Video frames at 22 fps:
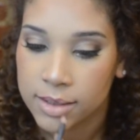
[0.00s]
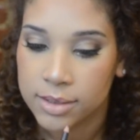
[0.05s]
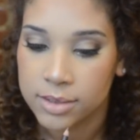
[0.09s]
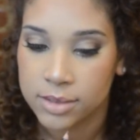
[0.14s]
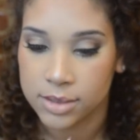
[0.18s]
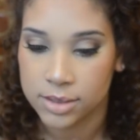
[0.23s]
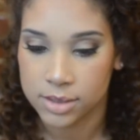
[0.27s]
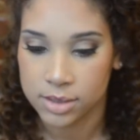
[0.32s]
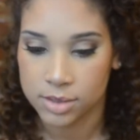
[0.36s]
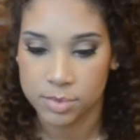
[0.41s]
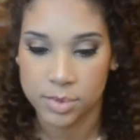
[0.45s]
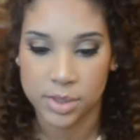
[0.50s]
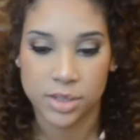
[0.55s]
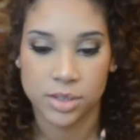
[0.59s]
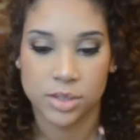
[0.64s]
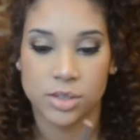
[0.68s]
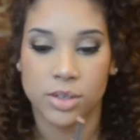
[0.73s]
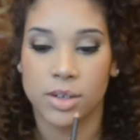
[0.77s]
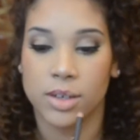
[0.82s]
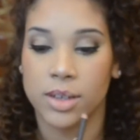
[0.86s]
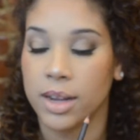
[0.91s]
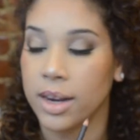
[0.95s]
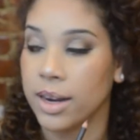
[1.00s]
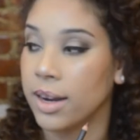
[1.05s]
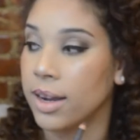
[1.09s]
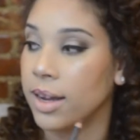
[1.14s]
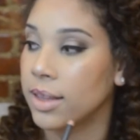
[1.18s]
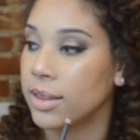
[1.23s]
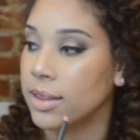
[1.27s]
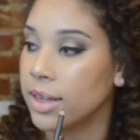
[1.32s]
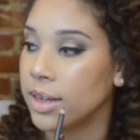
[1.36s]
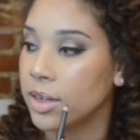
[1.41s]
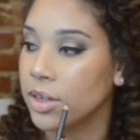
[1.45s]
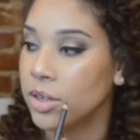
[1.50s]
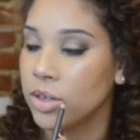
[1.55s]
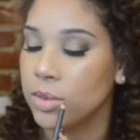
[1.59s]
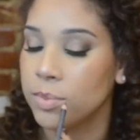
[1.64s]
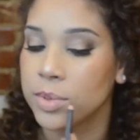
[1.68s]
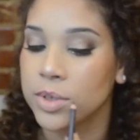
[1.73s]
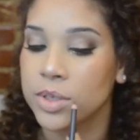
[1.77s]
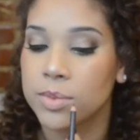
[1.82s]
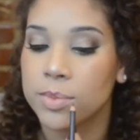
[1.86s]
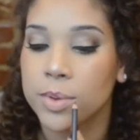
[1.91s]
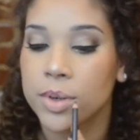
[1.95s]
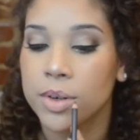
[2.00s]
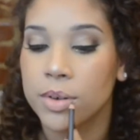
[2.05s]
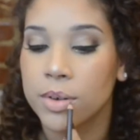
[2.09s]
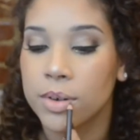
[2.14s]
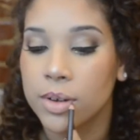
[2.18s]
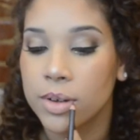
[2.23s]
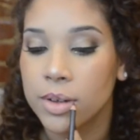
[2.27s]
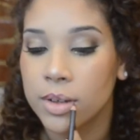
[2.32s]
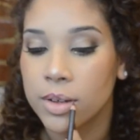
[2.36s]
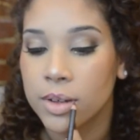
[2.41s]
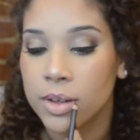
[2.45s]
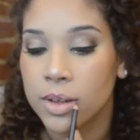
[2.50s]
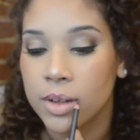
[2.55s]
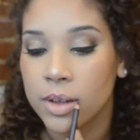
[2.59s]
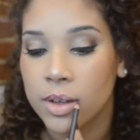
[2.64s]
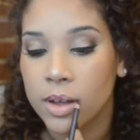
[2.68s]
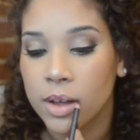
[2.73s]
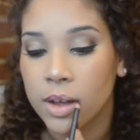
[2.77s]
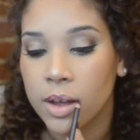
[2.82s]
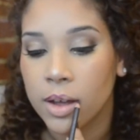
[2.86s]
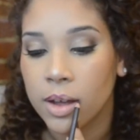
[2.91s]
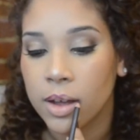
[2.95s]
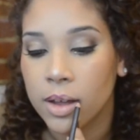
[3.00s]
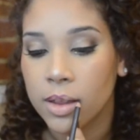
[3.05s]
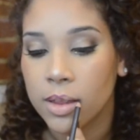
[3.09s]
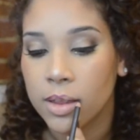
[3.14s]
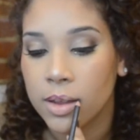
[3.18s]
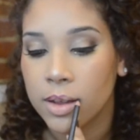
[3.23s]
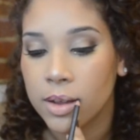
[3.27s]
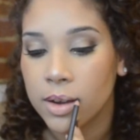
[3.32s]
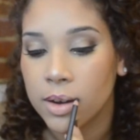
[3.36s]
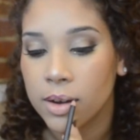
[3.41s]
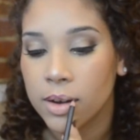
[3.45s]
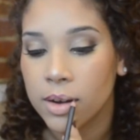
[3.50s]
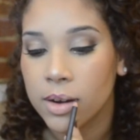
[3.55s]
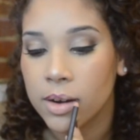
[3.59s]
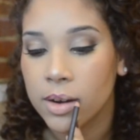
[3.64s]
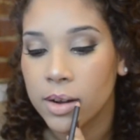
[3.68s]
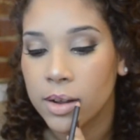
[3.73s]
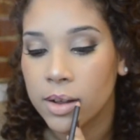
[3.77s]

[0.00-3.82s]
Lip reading: just to make sure that I got that cupid's bow. And then